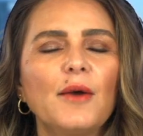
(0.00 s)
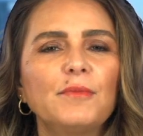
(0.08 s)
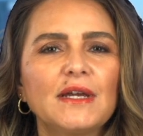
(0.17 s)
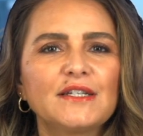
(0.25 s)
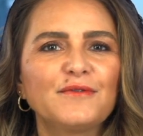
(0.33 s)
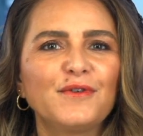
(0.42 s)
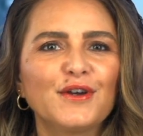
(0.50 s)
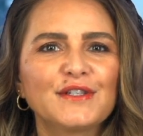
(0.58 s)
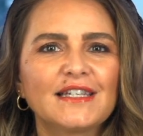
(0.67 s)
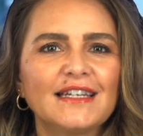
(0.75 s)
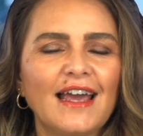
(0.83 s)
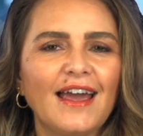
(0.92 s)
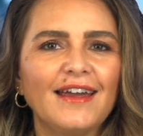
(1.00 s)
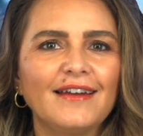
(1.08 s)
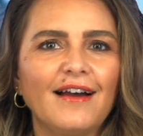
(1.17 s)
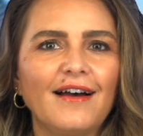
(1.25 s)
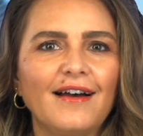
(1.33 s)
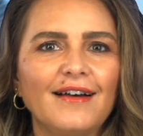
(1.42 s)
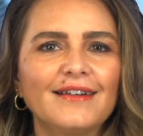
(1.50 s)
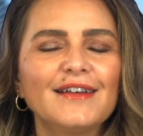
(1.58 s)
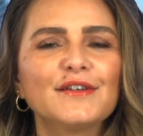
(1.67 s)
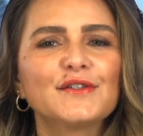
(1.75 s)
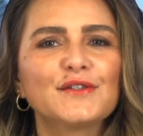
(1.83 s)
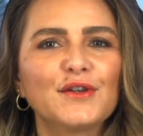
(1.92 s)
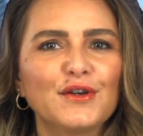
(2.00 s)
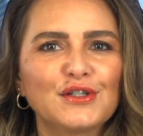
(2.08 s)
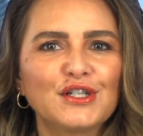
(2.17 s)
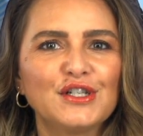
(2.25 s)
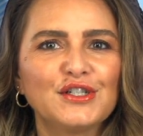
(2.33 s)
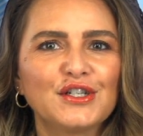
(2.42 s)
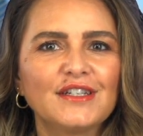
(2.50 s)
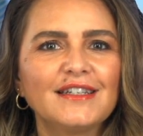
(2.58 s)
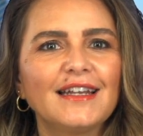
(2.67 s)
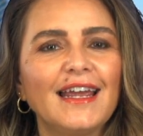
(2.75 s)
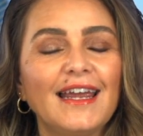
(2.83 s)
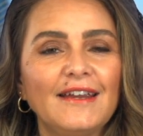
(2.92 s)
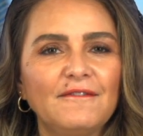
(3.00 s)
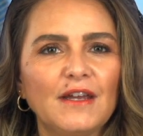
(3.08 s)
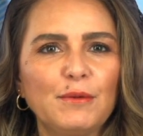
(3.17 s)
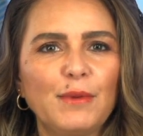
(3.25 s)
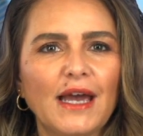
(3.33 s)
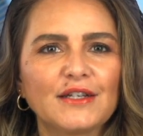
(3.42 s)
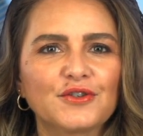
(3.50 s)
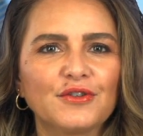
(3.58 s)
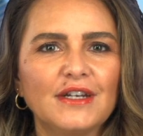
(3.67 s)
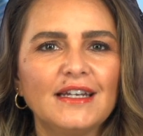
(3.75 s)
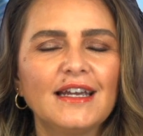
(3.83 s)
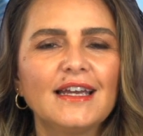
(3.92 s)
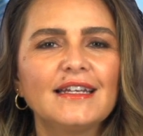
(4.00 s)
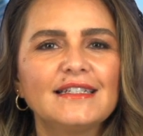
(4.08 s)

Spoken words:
metaverse and AR, search engine, EV battery,